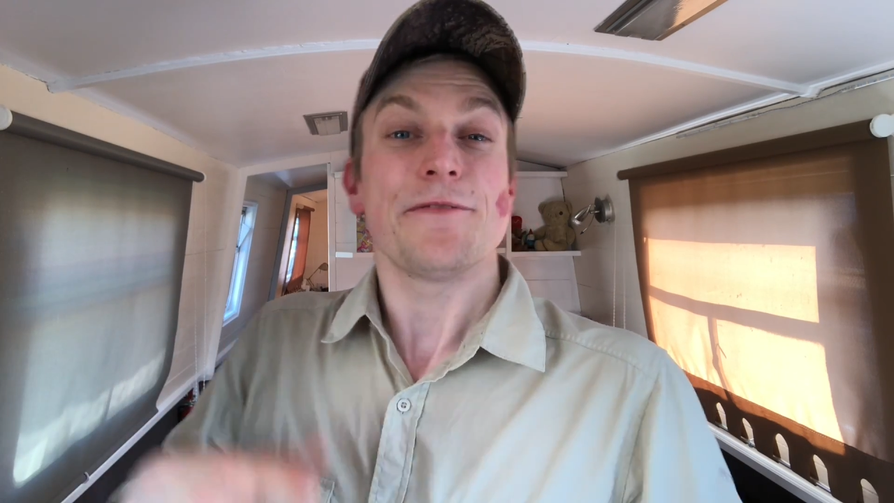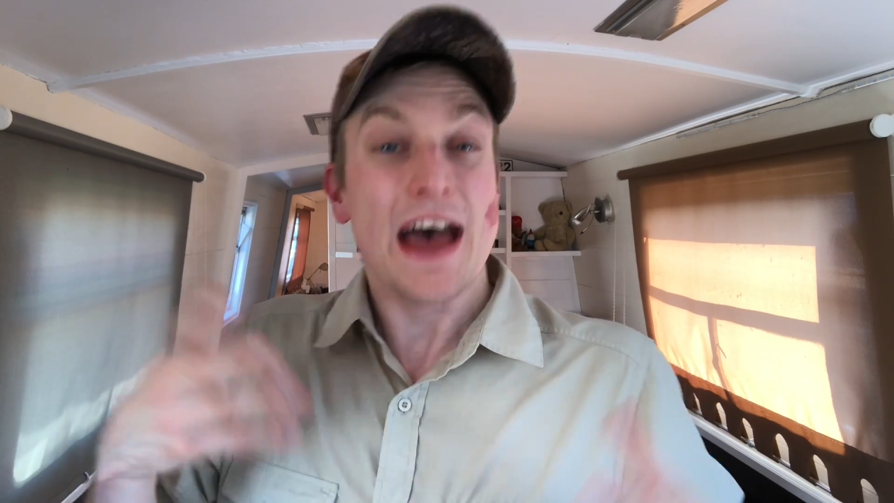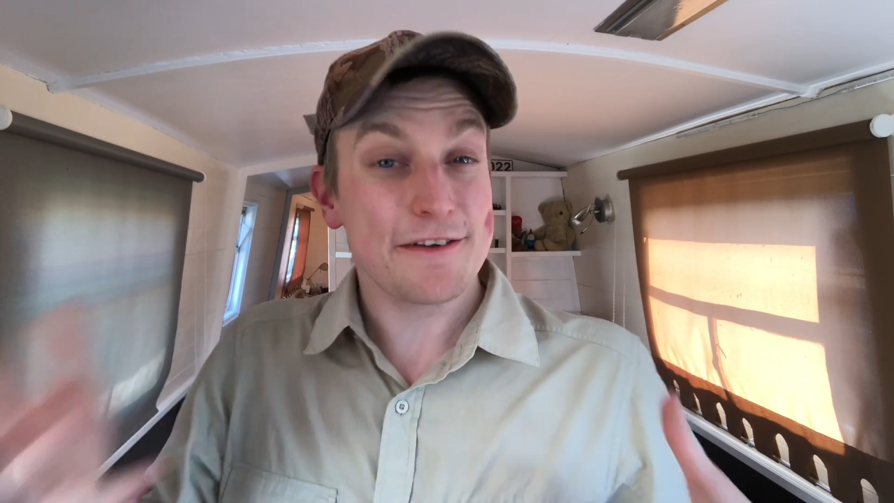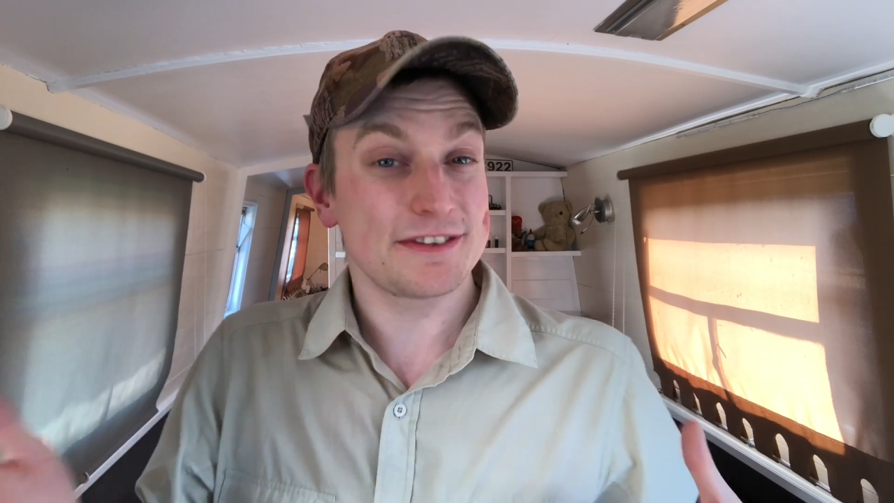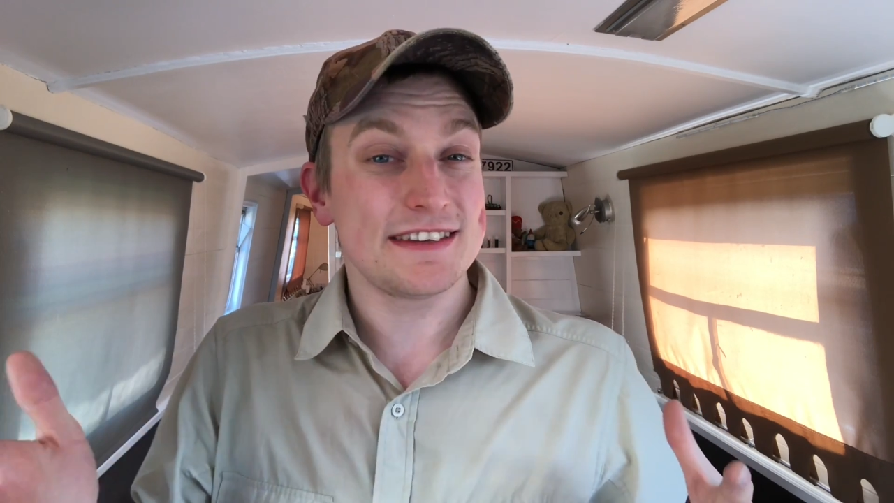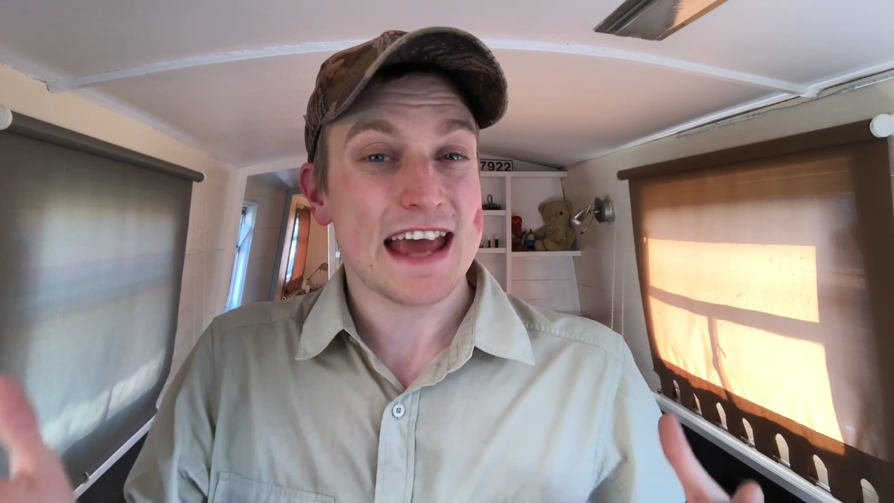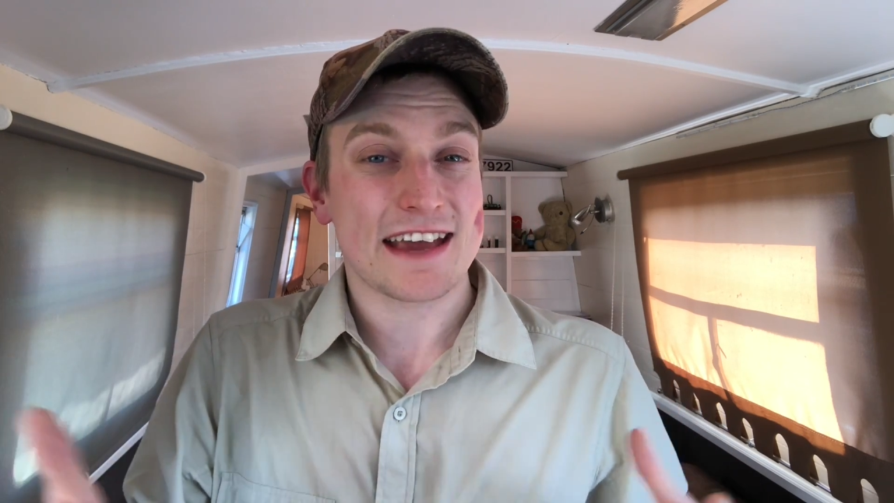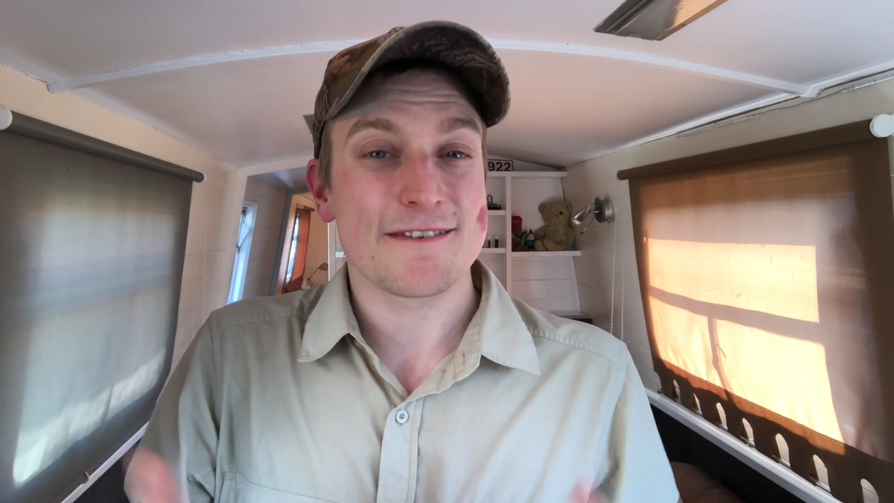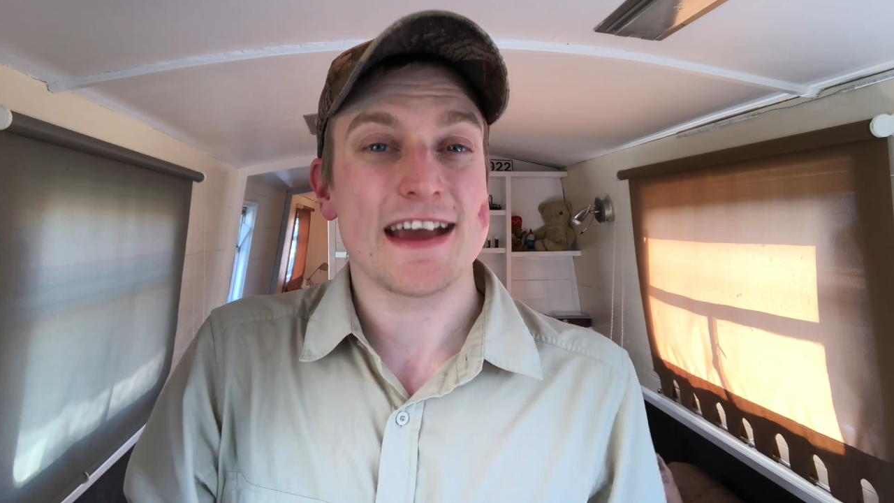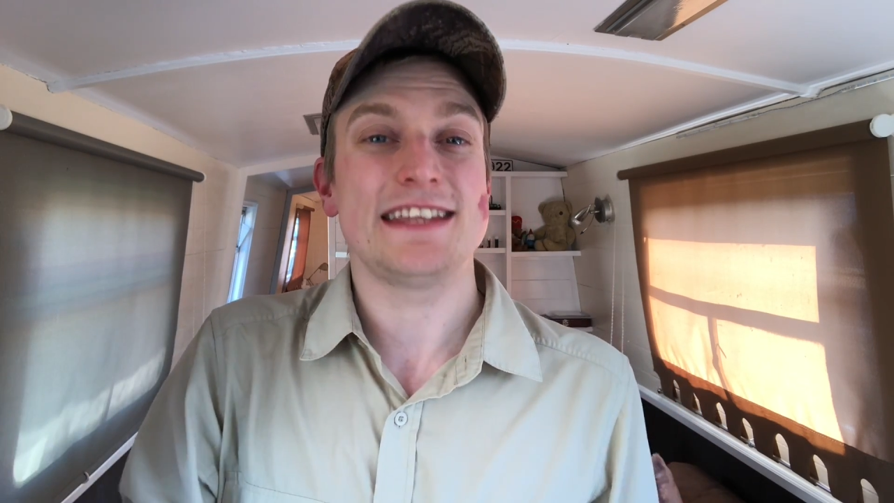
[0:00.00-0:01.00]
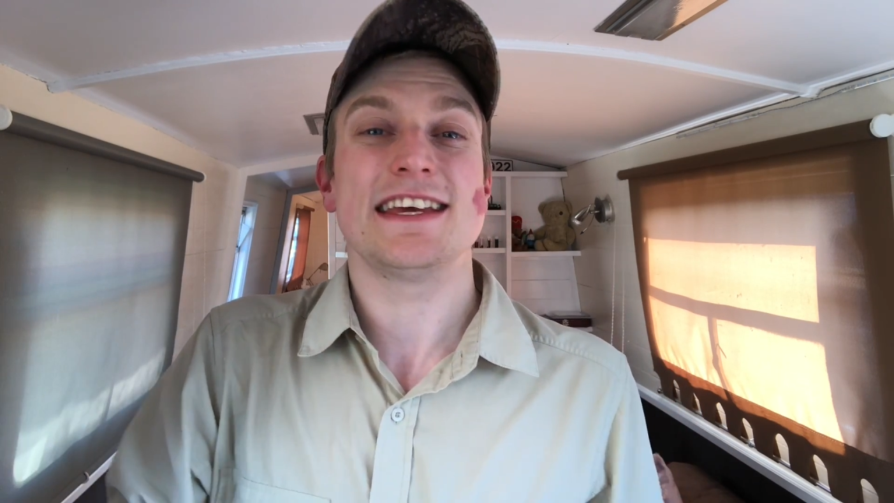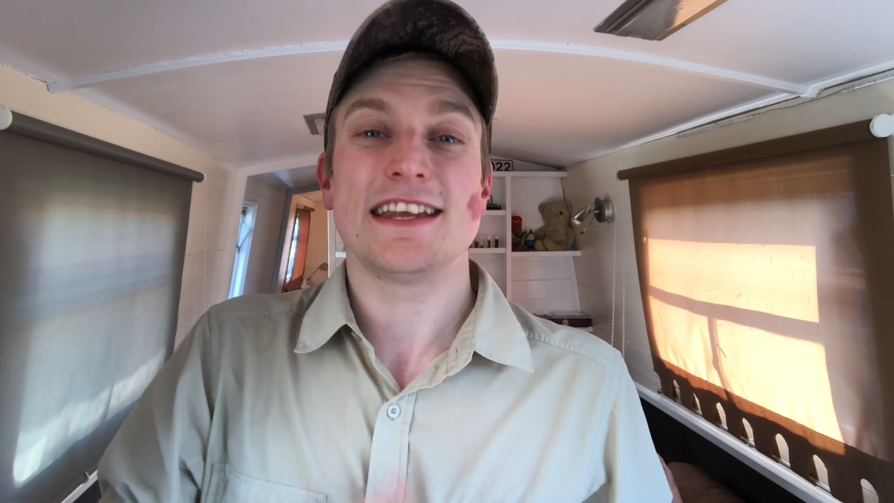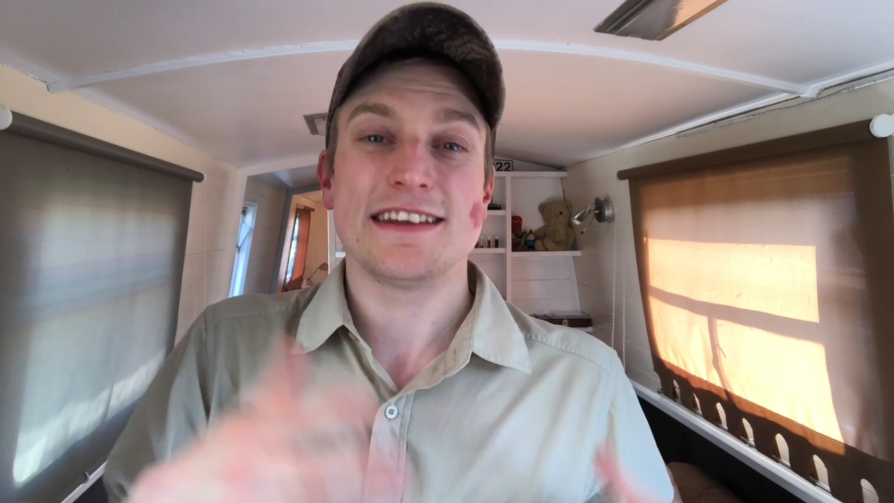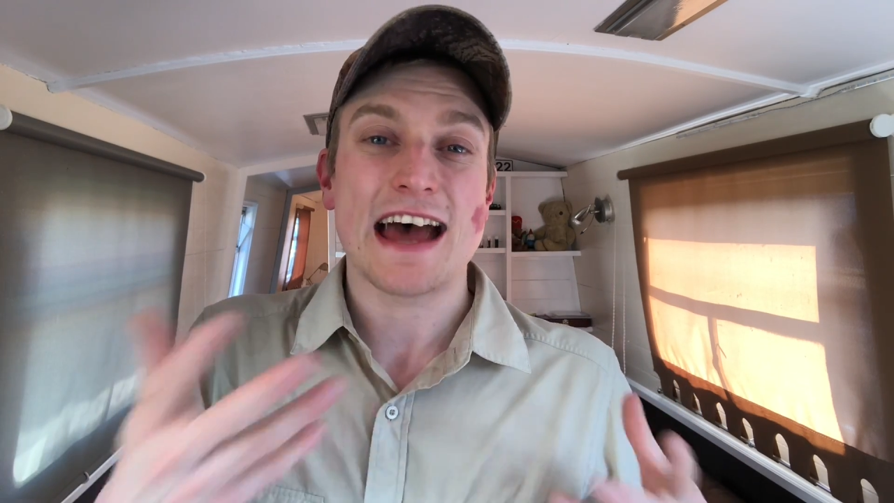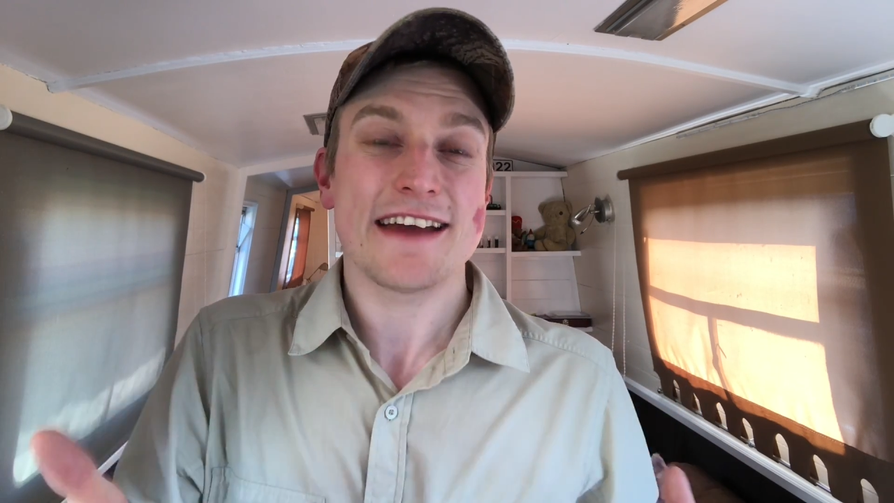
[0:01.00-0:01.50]
after
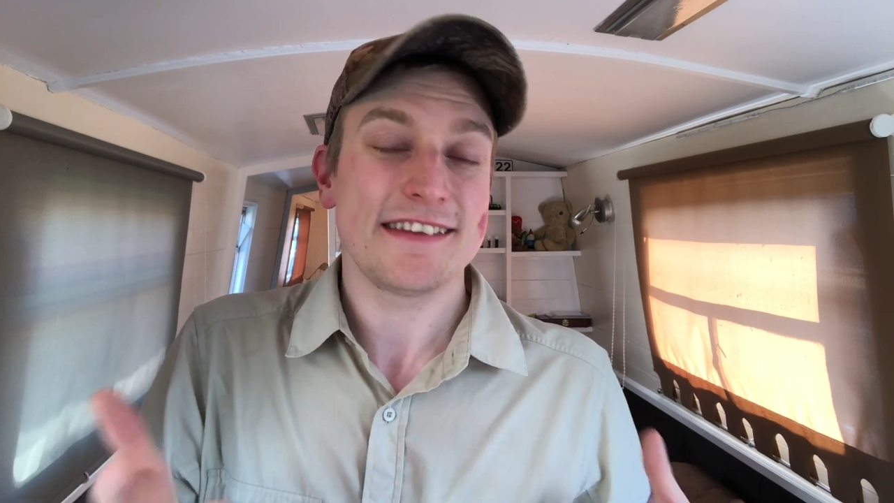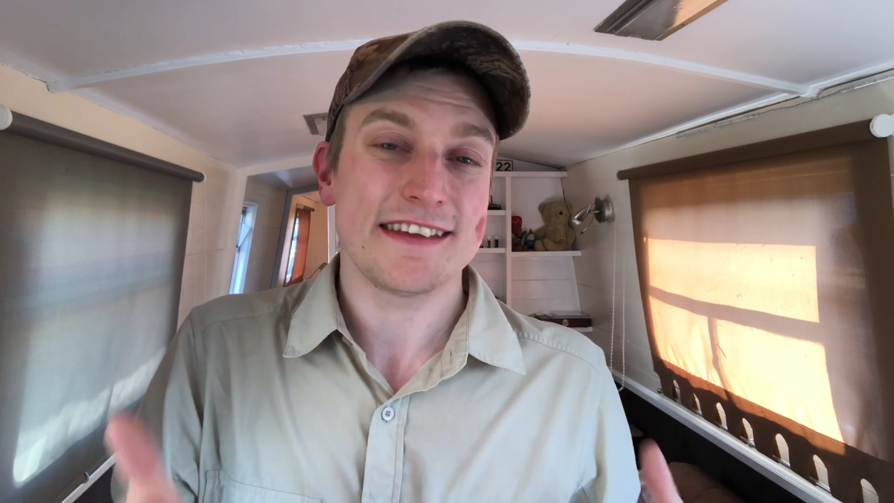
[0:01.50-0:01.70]
decorating and now